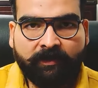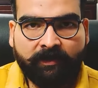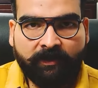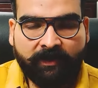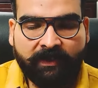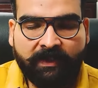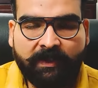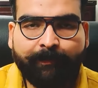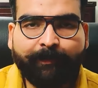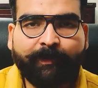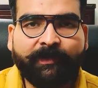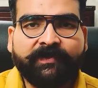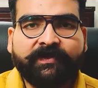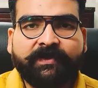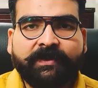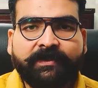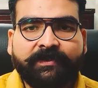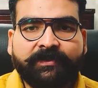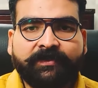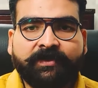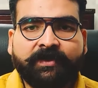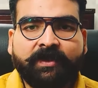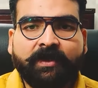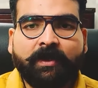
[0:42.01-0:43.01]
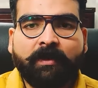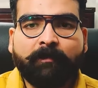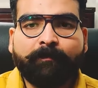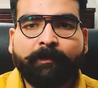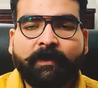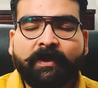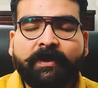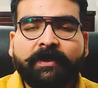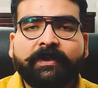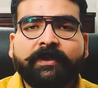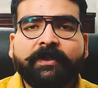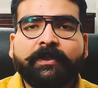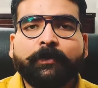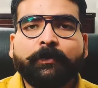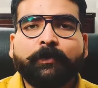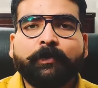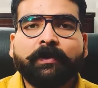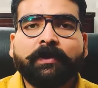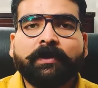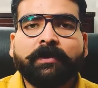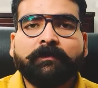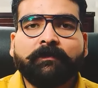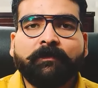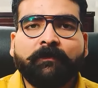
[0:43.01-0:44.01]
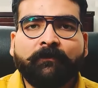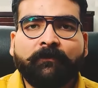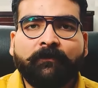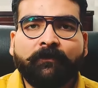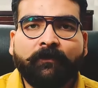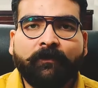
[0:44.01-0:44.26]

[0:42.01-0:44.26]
represents a particular